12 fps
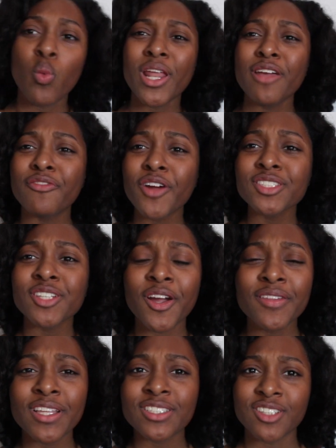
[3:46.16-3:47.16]
When I first
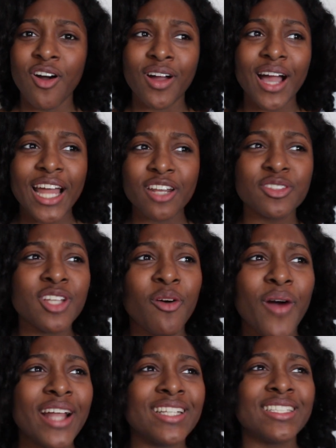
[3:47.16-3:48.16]
heard this song, I don't
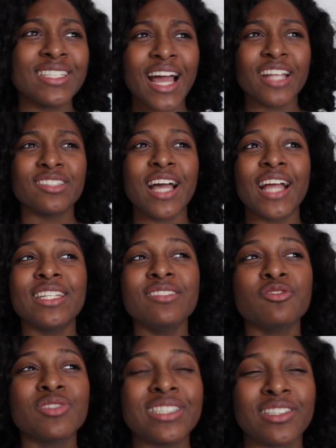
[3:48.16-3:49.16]
know, I, did, I, I
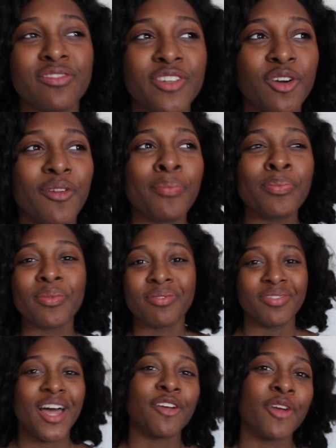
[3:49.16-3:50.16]
didn't really feel
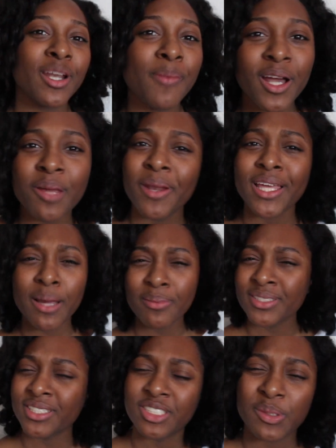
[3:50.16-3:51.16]
that weird about it, but I kept
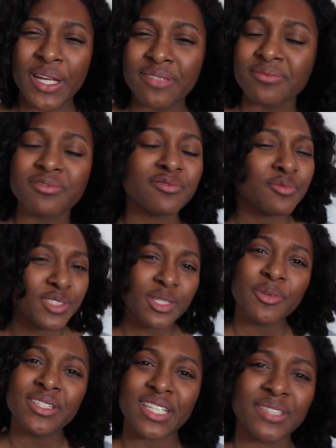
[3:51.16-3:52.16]
listening to it. For
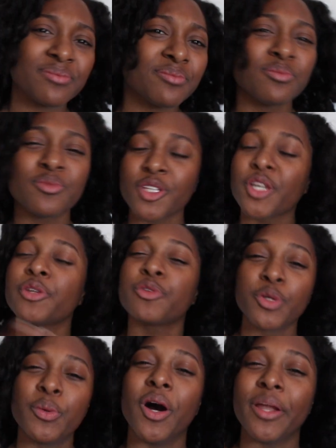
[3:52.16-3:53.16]
some reason,
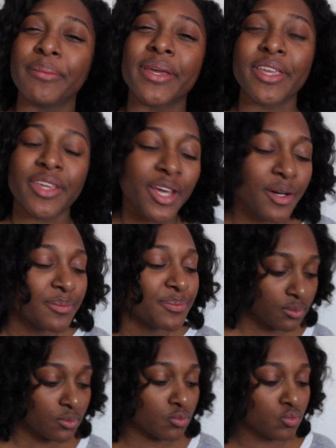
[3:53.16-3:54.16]
grew on me, you know?
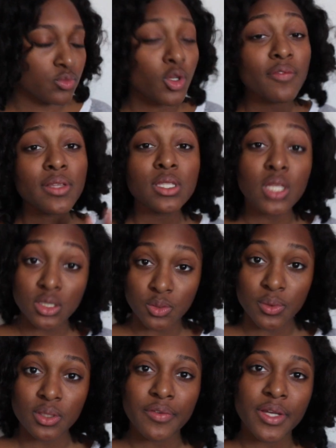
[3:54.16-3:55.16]
The truth will set you
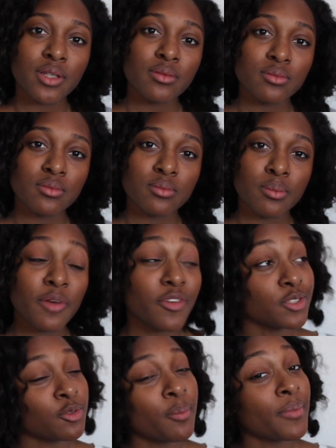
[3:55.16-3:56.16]
free, but
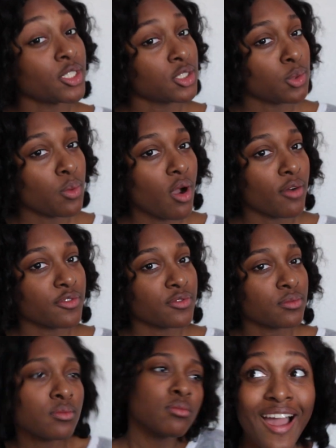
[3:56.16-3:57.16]
first it'll piss you off.
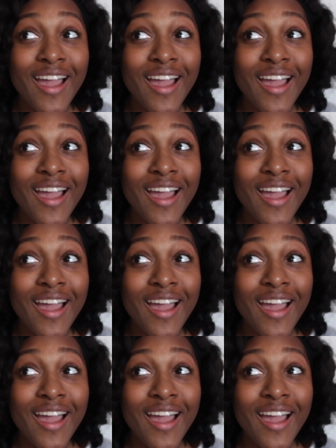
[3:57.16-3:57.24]
Hey,